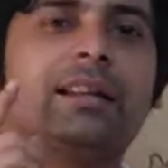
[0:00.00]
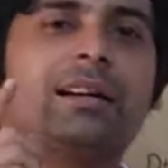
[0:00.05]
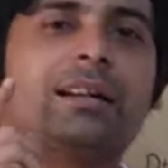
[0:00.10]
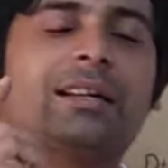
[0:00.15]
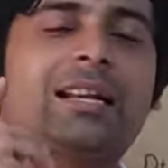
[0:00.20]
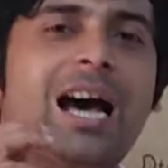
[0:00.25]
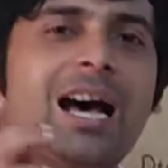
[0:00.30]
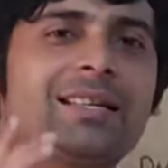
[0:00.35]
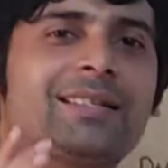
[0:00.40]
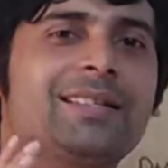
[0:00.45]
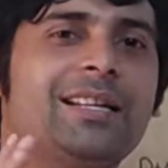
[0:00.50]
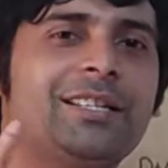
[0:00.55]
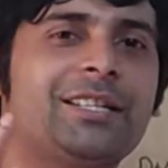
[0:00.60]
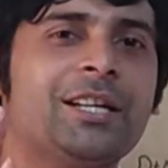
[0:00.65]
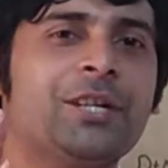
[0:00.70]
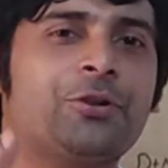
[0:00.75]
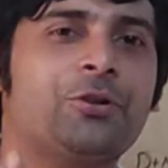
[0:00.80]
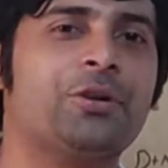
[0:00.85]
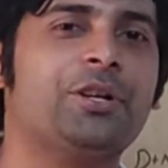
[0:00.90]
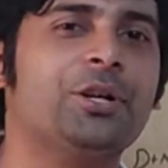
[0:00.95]
does it
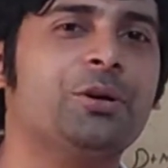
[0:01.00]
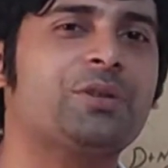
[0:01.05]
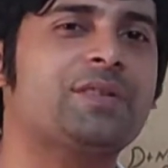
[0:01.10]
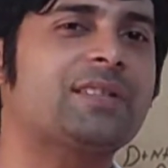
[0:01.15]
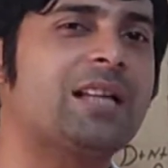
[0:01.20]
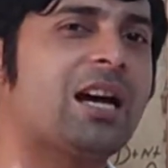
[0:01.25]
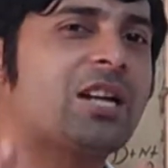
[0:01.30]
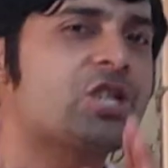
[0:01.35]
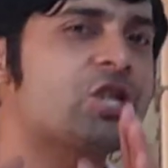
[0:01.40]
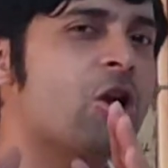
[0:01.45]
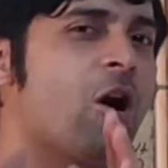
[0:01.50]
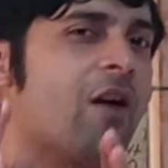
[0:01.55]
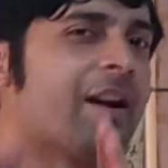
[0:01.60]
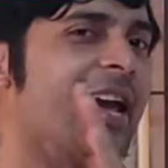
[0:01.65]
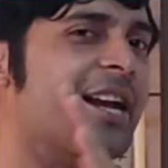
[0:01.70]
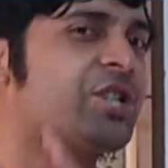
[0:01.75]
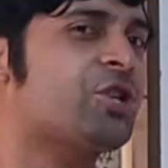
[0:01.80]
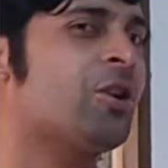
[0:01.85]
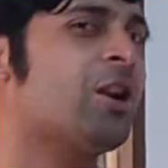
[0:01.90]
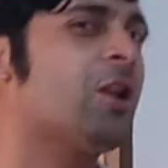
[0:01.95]
introduce a short
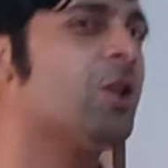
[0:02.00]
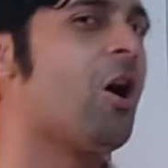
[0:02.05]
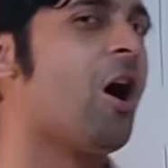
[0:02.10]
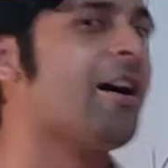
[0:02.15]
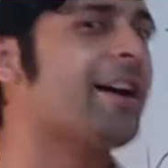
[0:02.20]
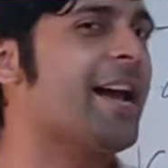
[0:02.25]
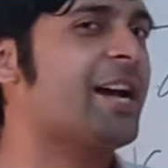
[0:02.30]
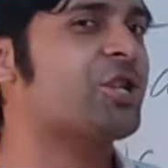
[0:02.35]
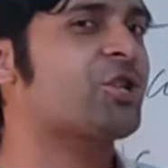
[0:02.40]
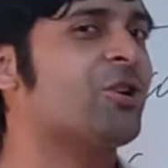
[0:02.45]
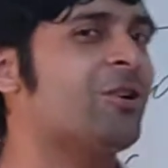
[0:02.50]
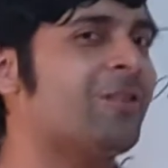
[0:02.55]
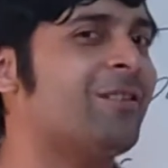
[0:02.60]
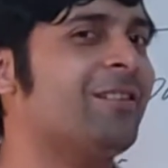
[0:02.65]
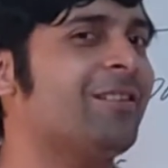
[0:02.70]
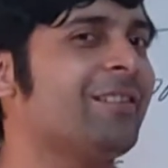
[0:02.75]
action or long action?